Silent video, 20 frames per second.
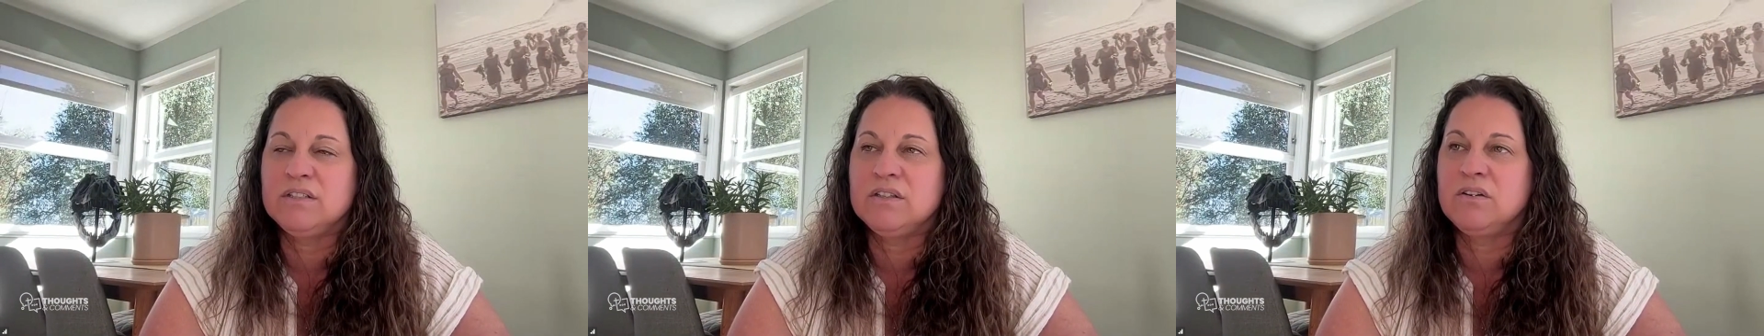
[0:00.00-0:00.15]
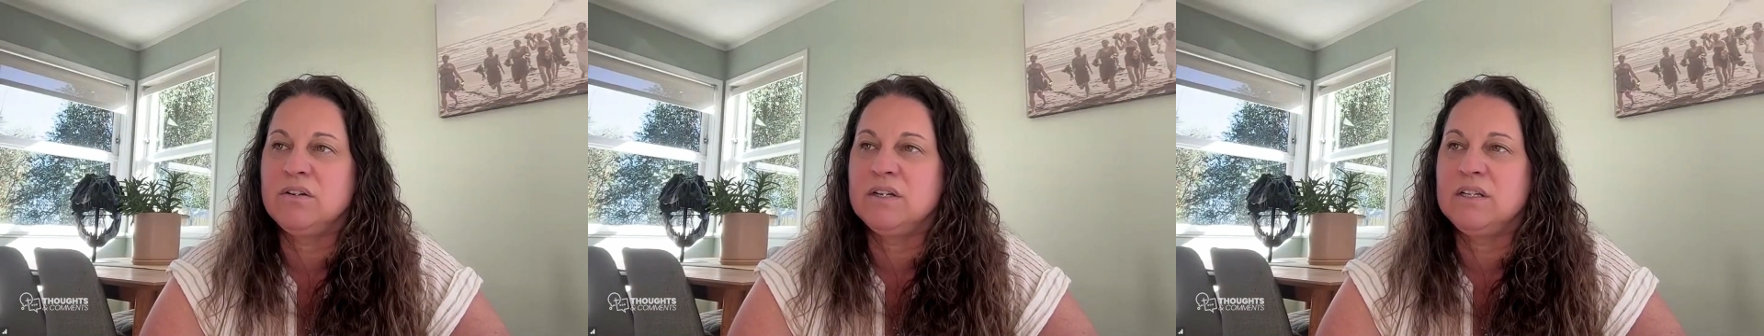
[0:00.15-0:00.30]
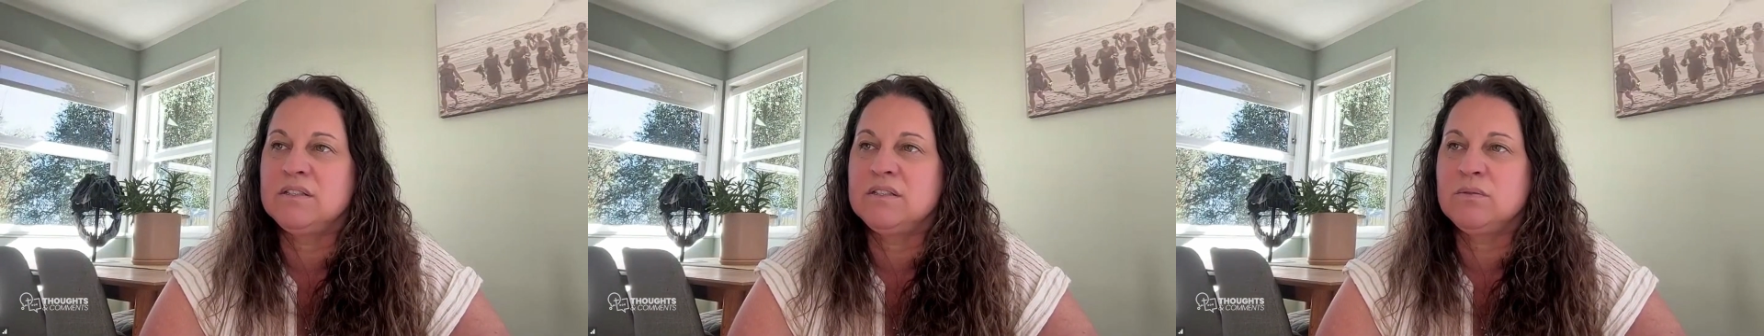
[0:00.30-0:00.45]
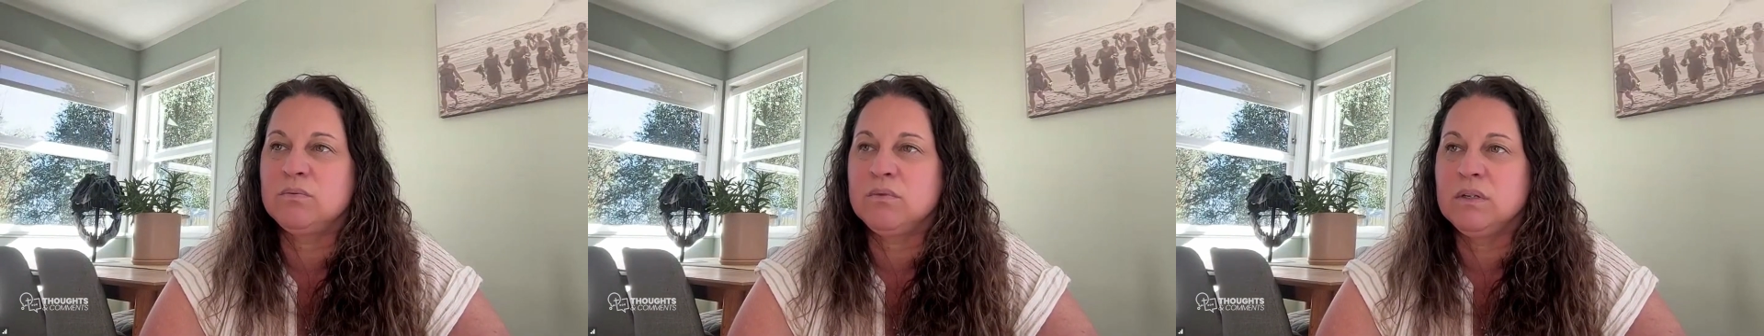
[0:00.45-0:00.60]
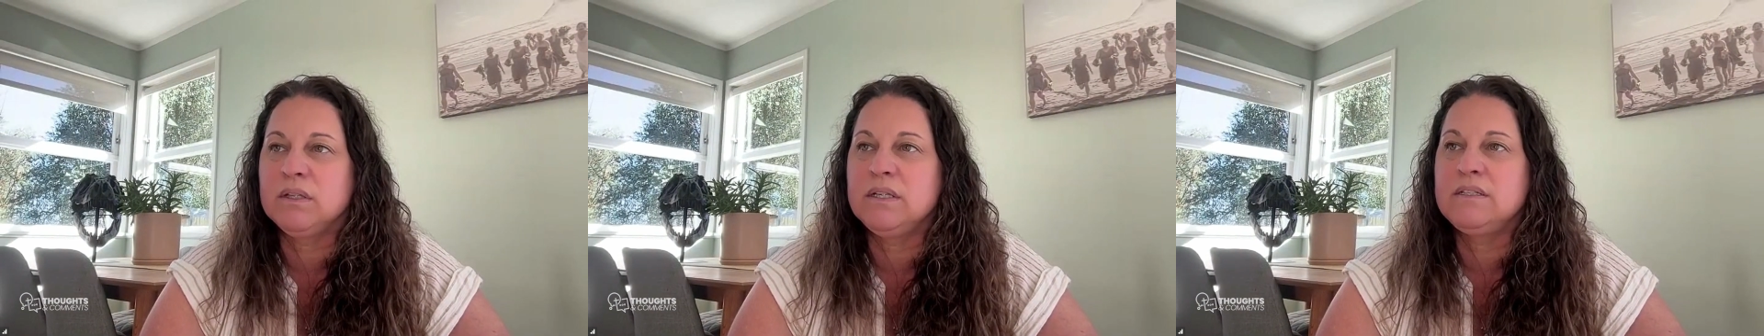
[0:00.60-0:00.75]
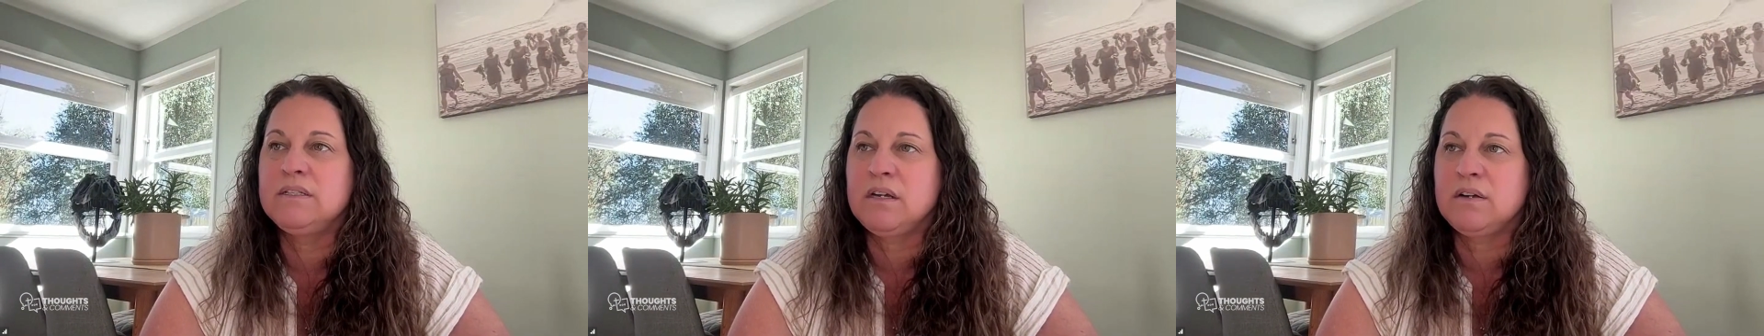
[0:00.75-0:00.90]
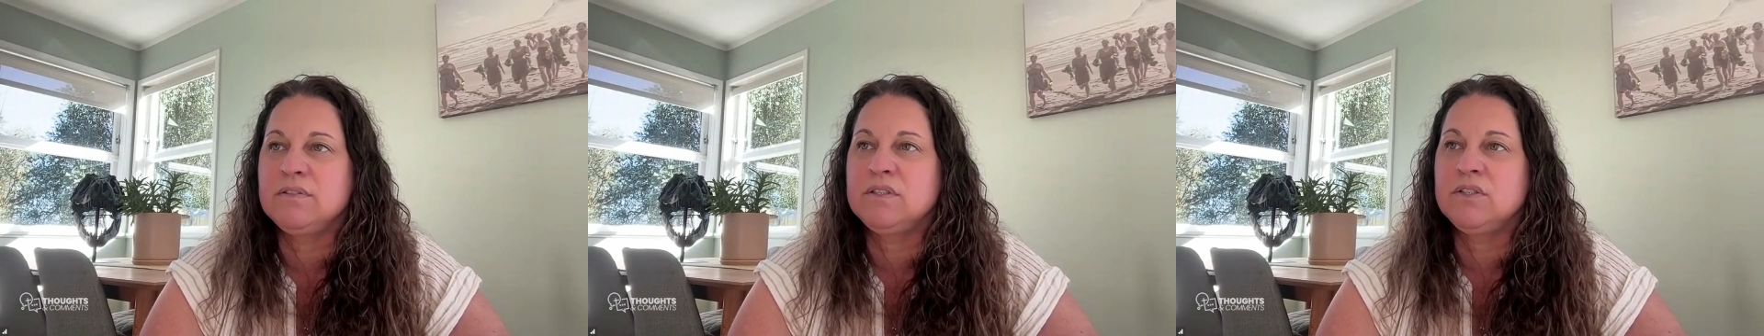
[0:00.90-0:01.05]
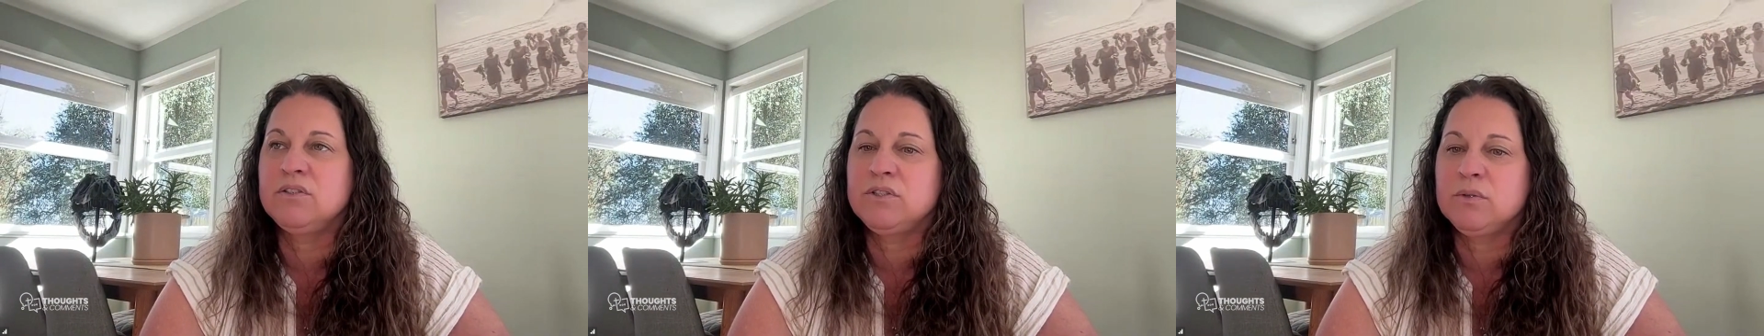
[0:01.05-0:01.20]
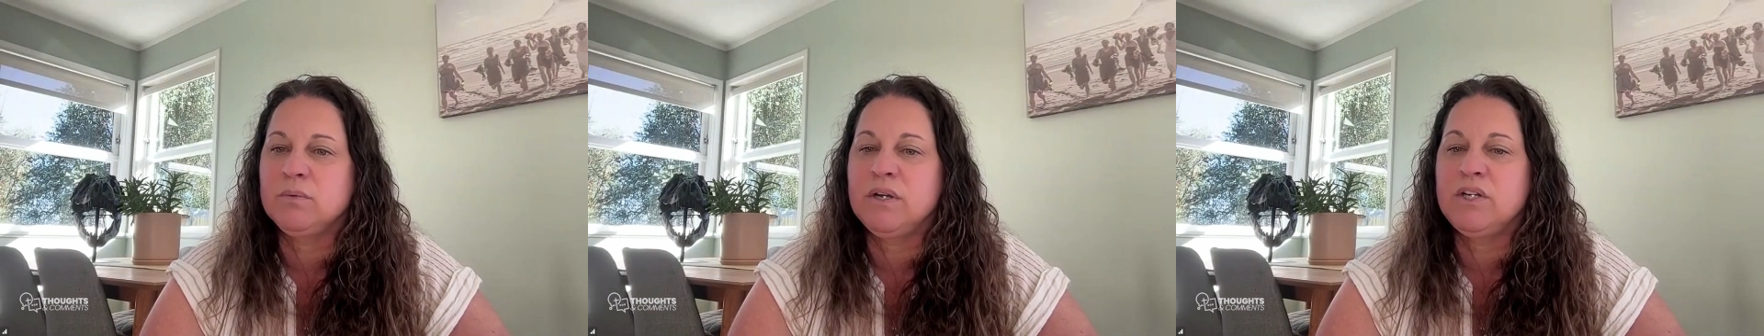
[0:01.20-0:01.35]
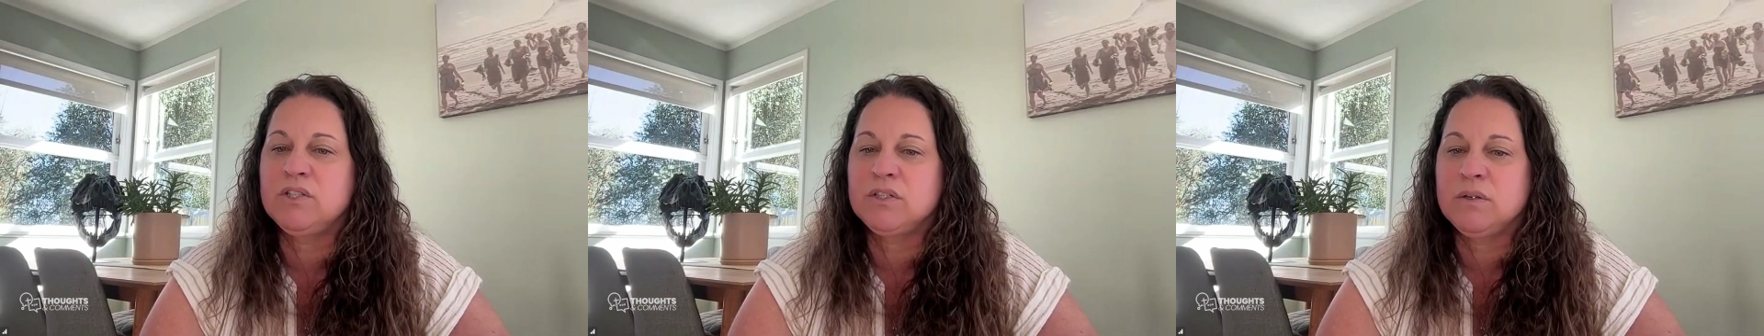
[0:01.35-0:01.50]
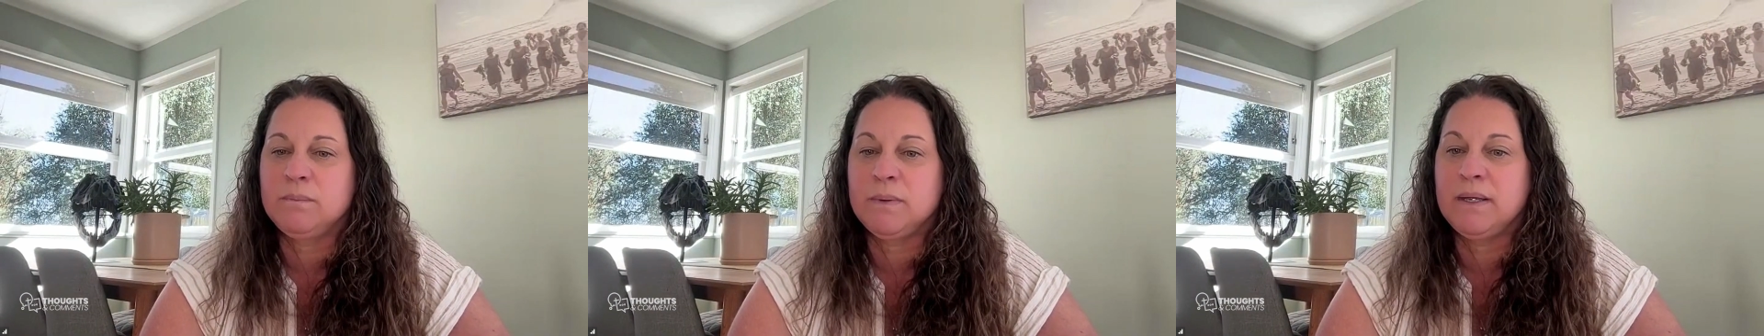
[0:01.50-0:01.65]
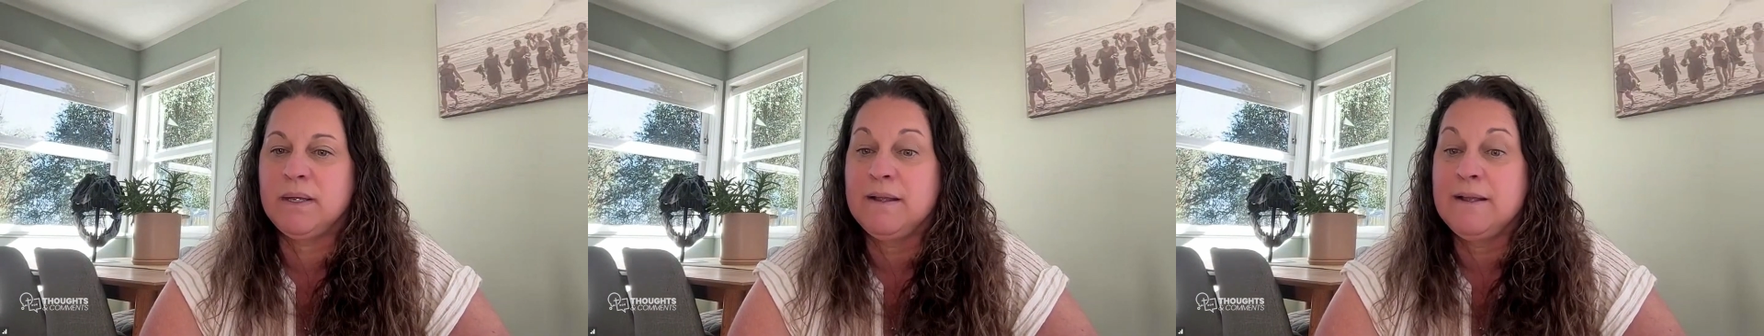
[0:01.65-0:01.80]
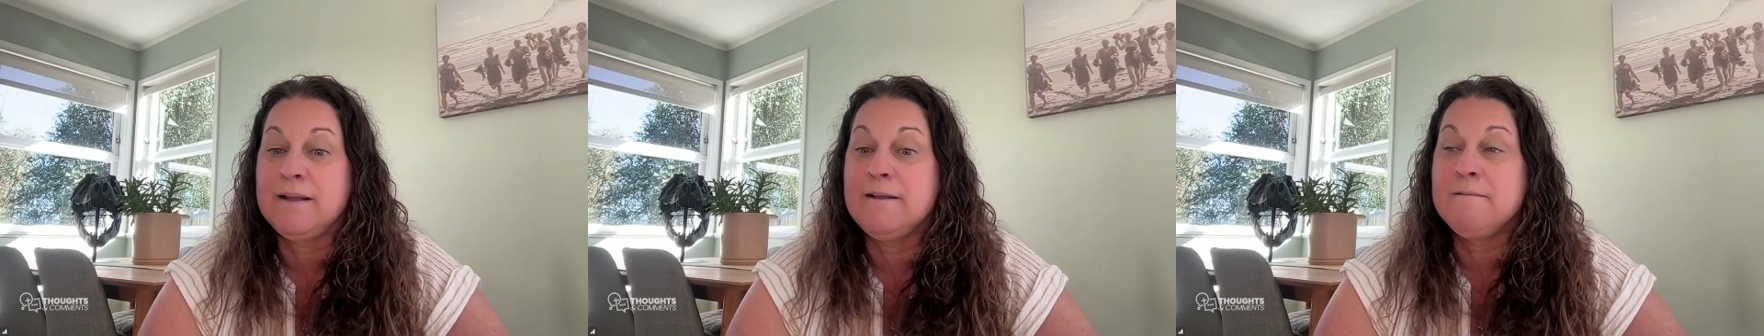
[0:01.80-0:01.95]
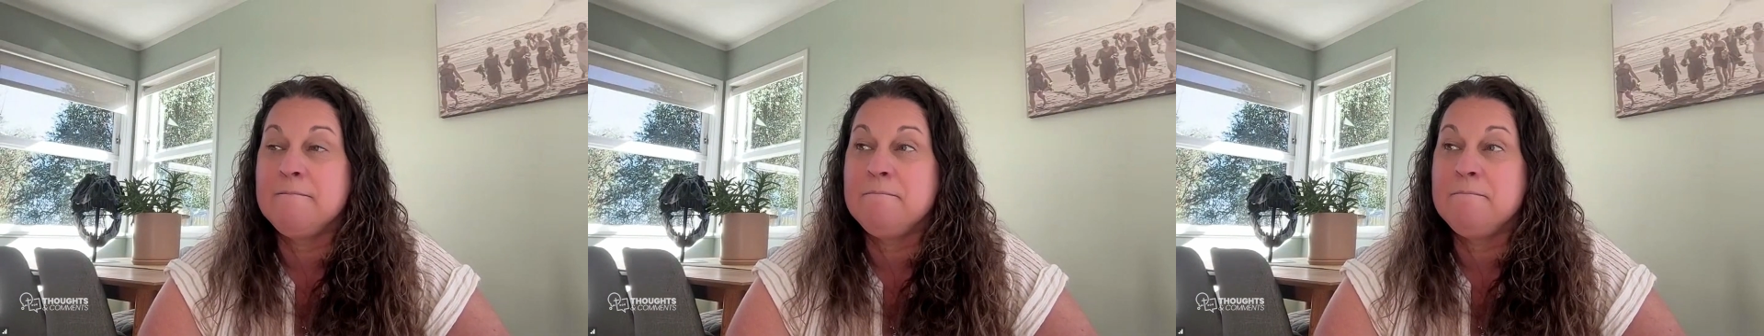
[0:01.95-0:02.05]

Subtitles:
So it's a really tough situation, but